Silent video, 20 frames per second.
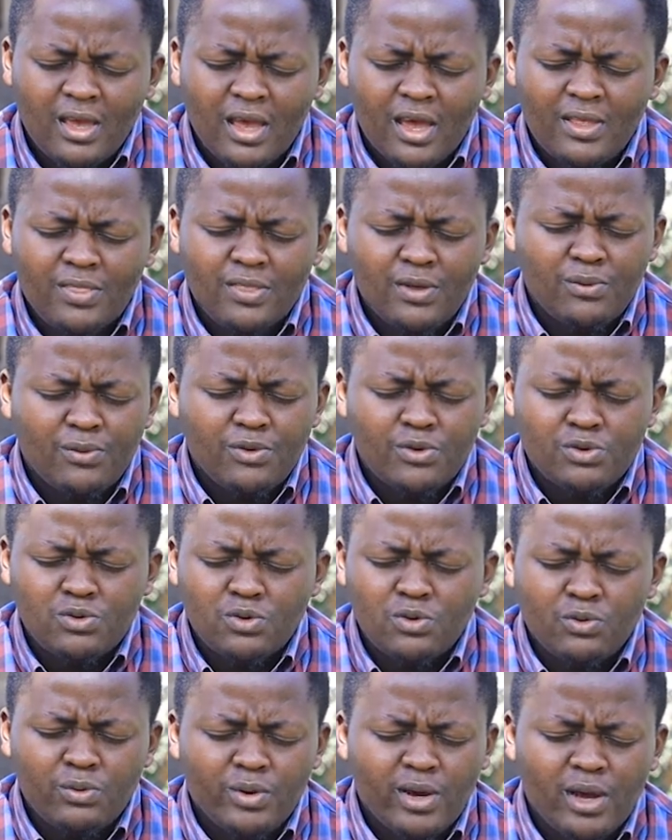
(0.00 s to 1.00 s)
and they will
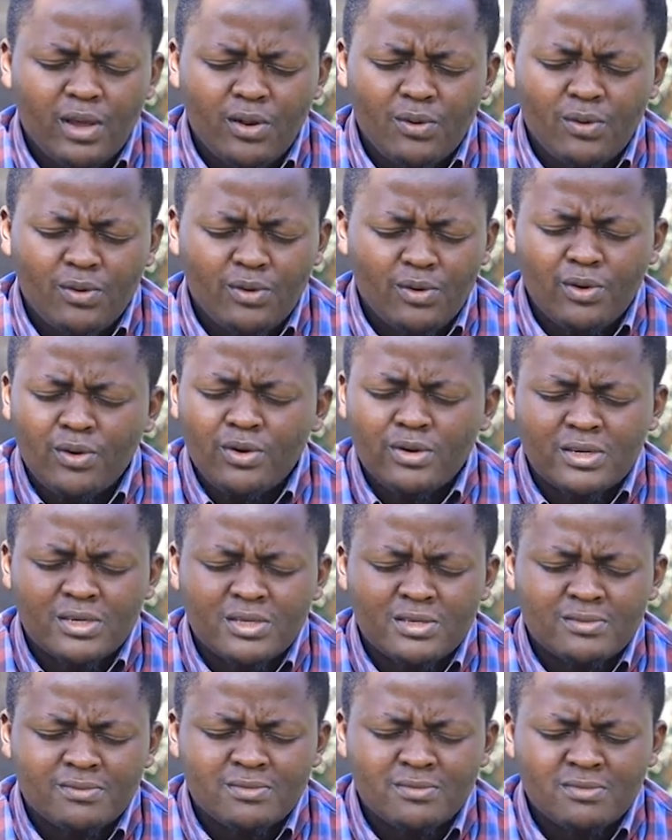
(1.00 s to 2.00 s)
do well, O God.
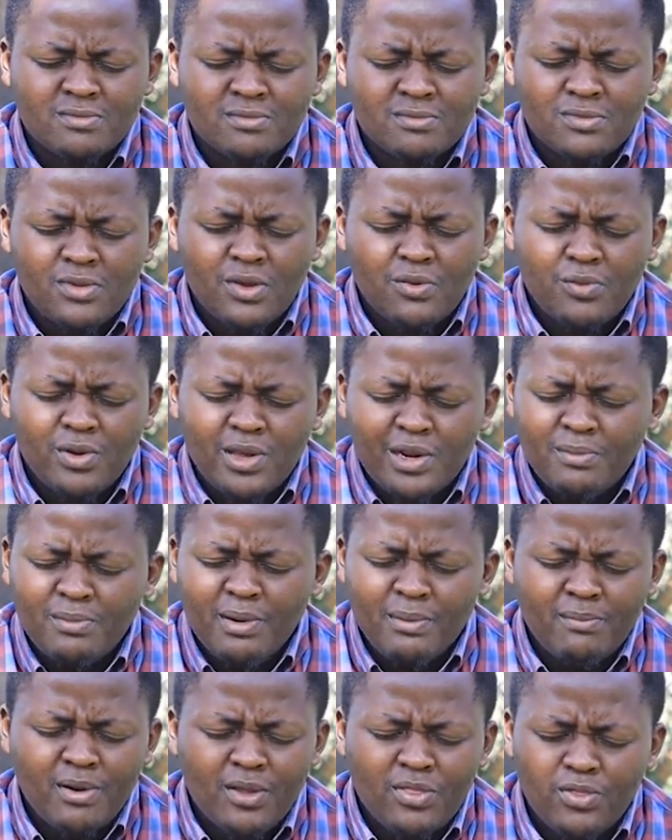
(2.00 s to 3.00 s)
We
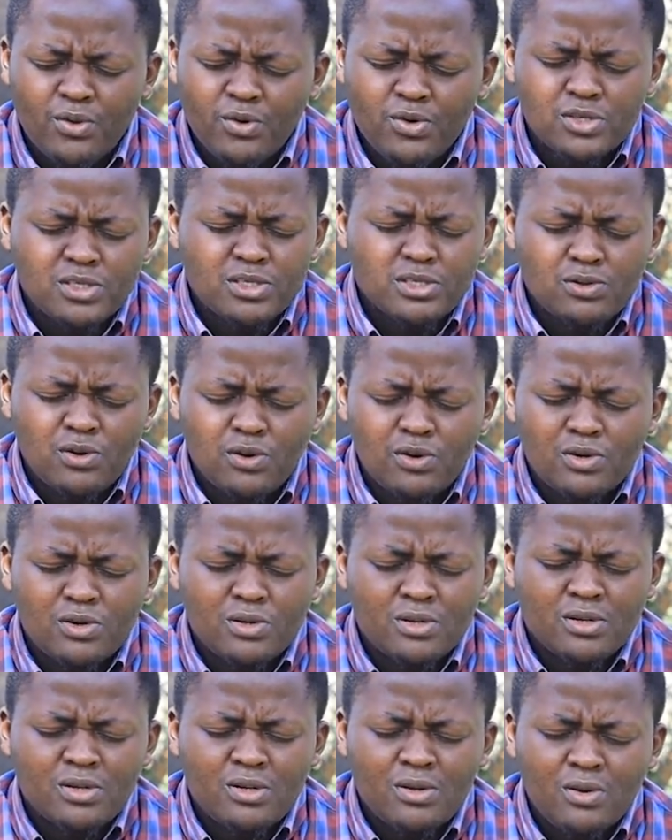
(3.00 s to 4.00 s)
remember those, Lord,
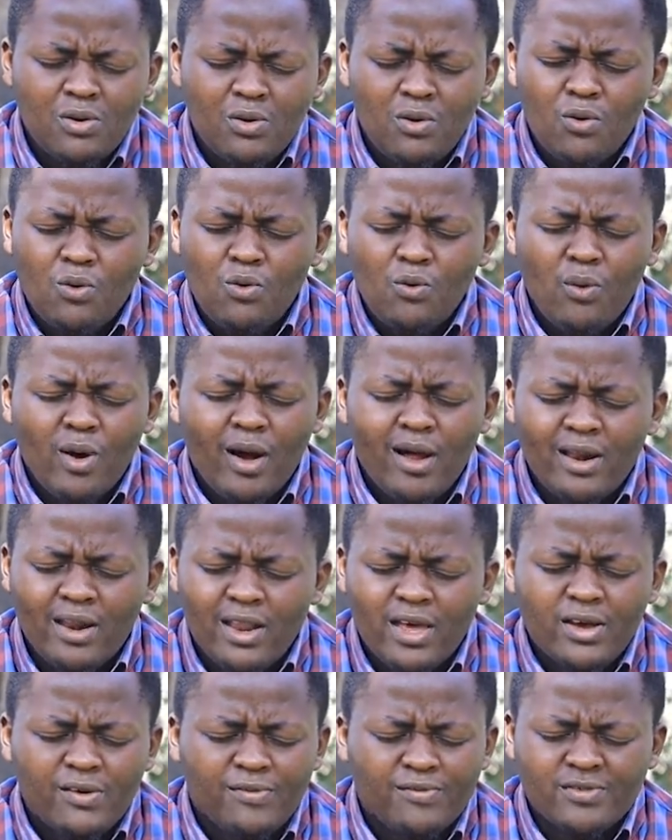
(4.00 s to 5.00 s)
who are
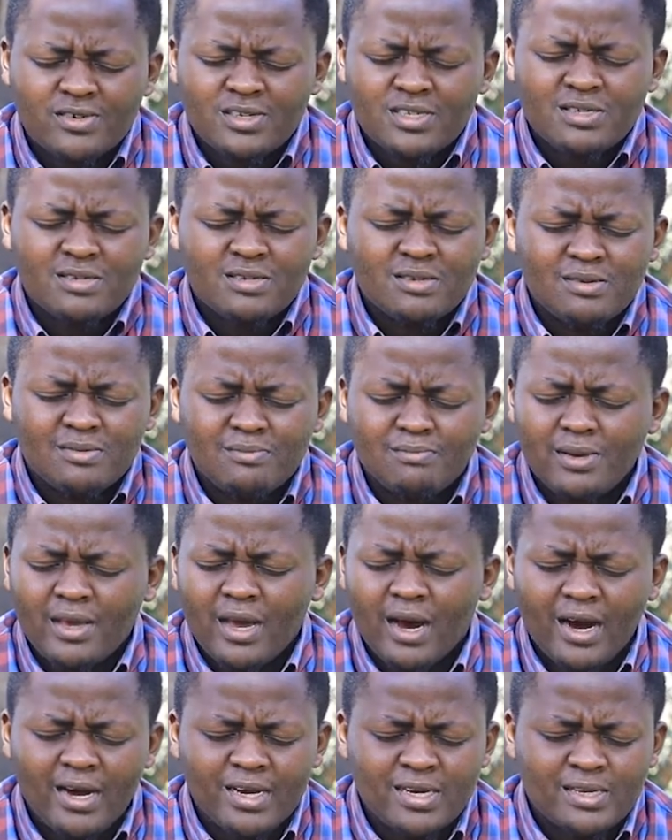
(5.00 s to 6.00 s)
left
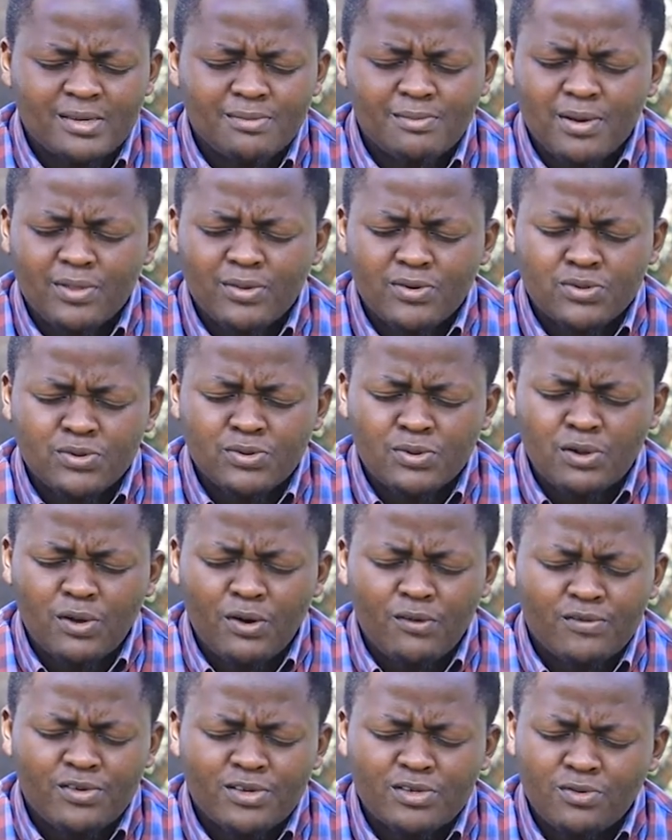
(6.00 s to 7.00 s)
behind by those who
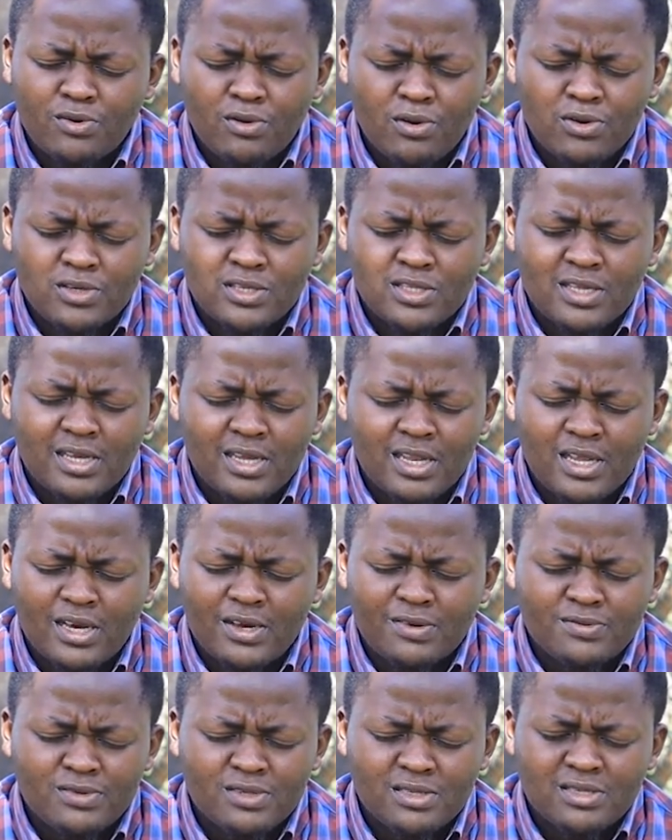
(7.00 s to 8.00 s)
lost their
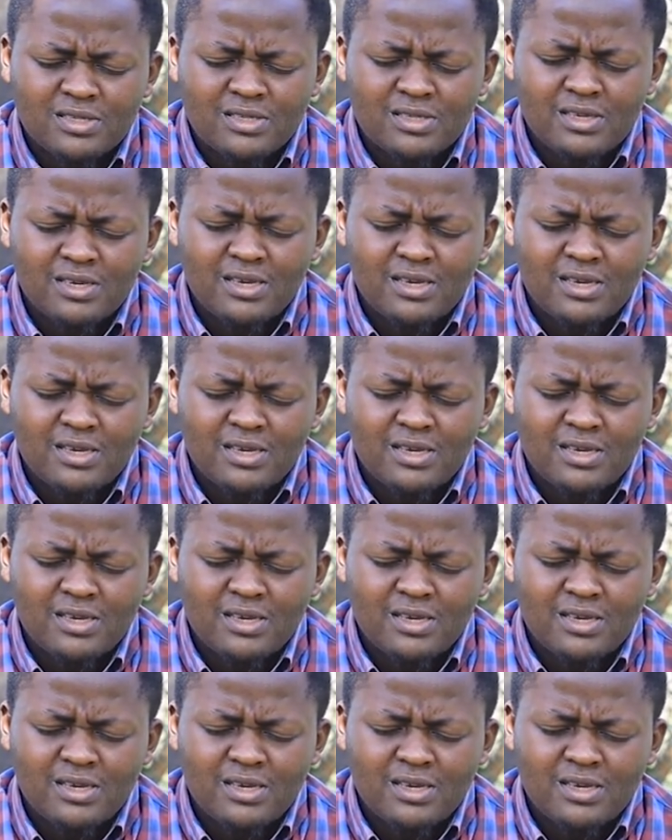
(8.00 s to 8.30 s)
lives.